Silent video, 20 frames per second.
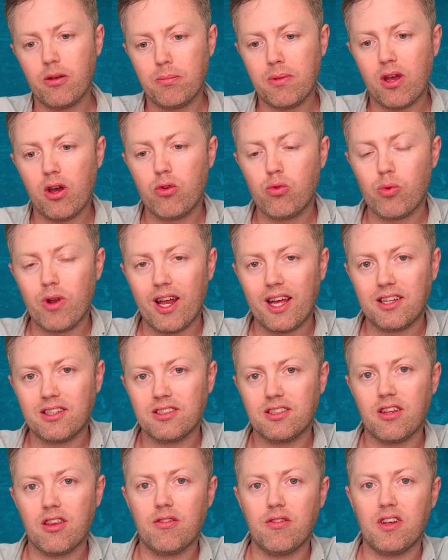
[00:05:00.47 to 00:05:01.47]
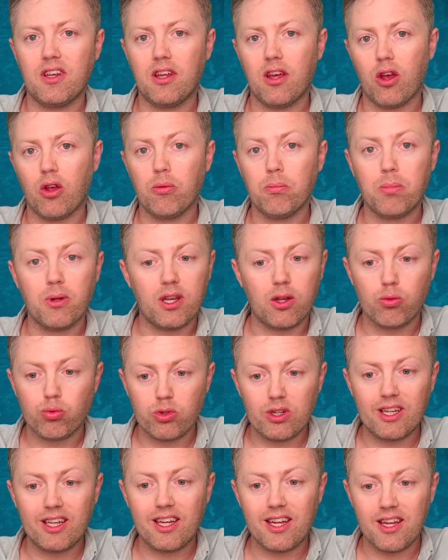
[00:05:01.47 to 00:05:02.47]
a bit unrelated to the video, but it
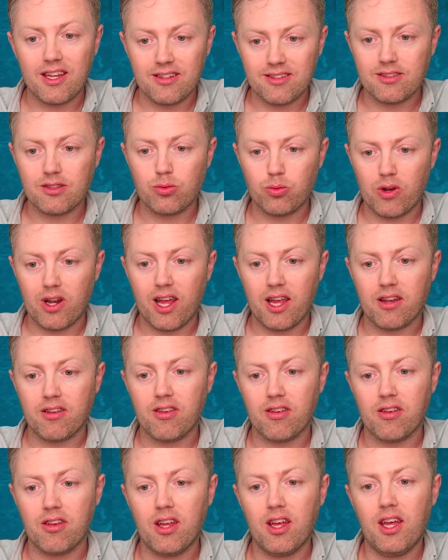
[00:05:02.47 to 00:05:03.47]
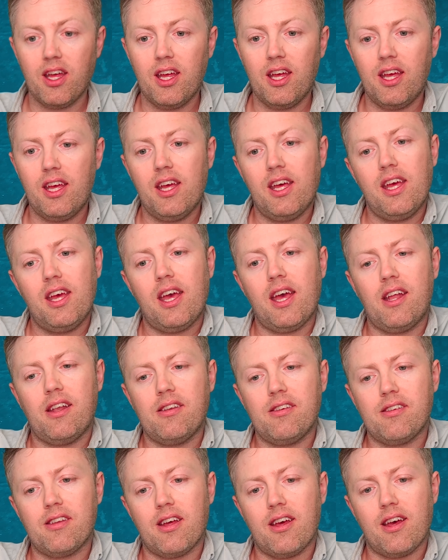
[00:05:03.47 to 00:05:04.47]
really is related
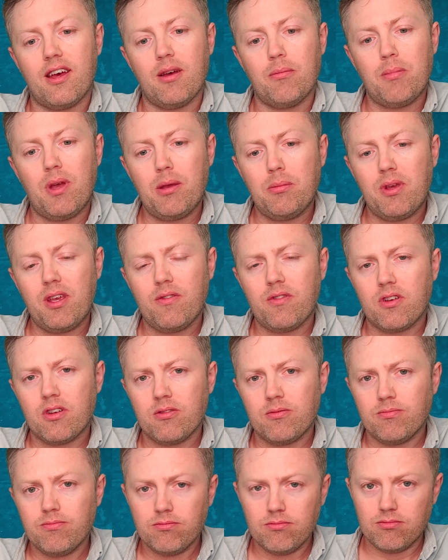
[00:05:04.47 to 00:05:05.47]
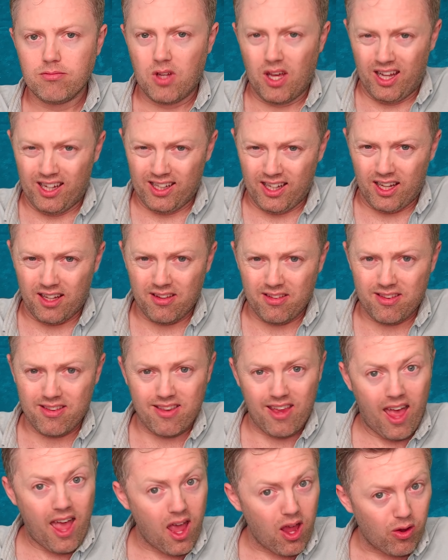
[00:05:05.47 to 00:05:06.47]
and uh, maybe even it
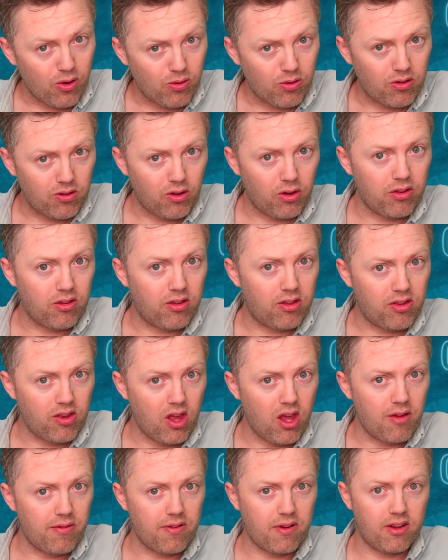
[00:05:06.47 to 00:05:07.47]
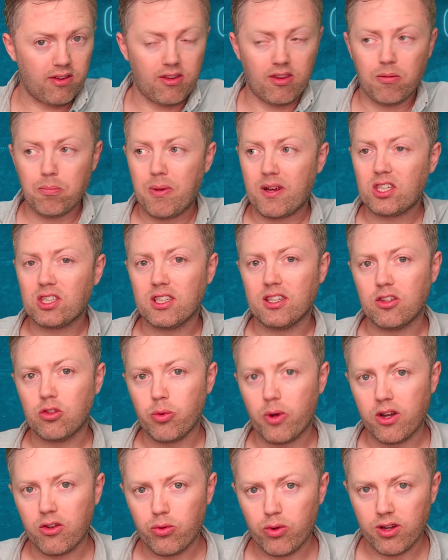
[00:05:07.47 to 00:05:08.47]
sounds on the surface, especially in
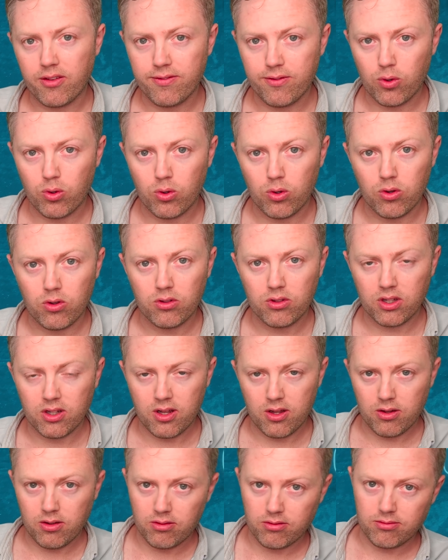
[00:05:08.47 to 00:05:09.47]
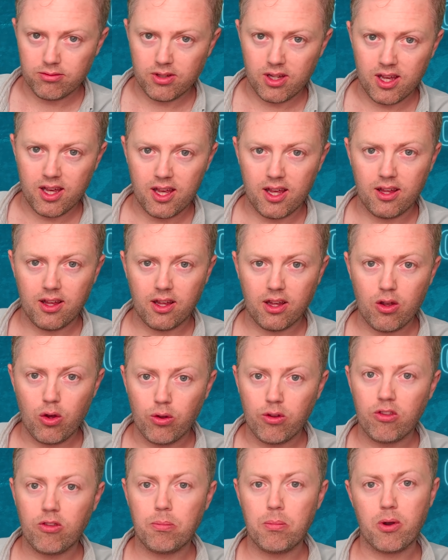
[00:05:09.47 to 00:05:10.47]
2024, you know, uh,
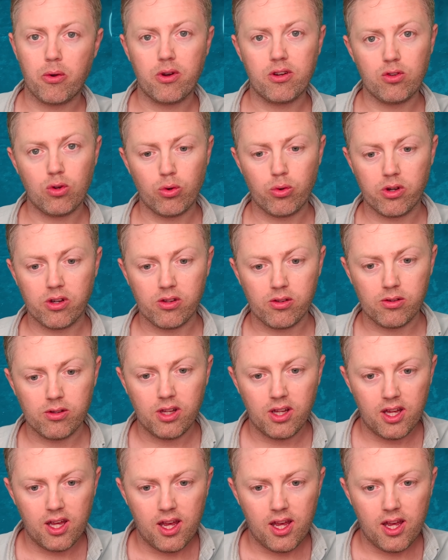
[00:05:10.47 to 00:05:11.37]
conspiratorial.